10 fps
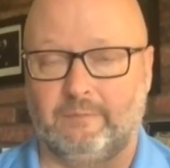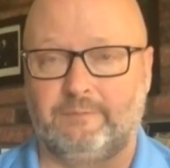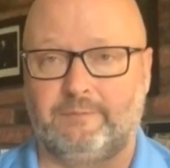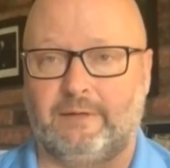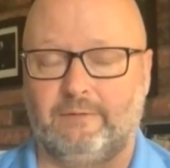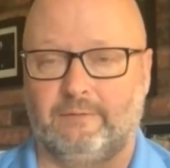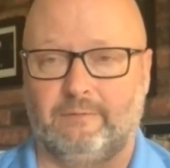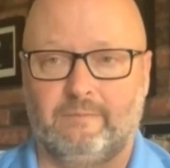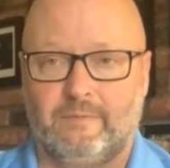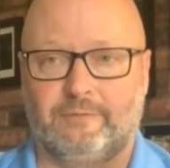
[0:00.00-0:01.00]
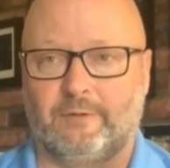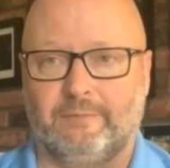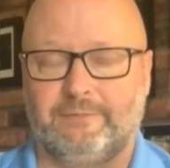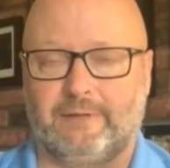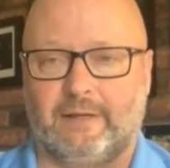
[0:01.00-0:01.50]
set your
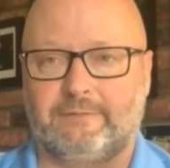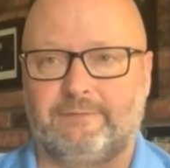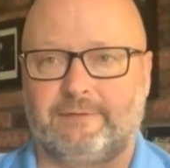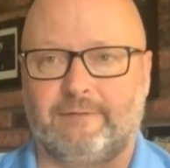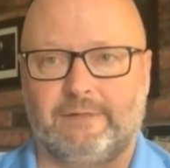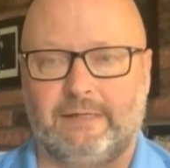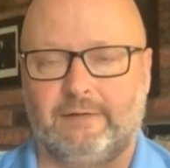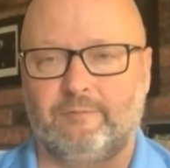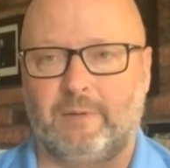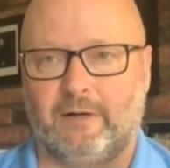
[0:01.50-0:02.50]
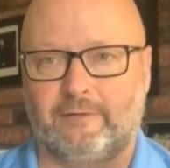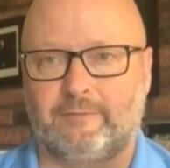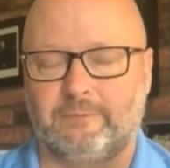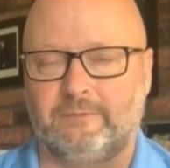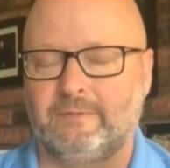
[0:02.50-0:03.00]
thermostat to 78 if
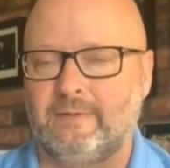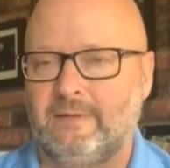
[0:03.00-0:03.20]
possible.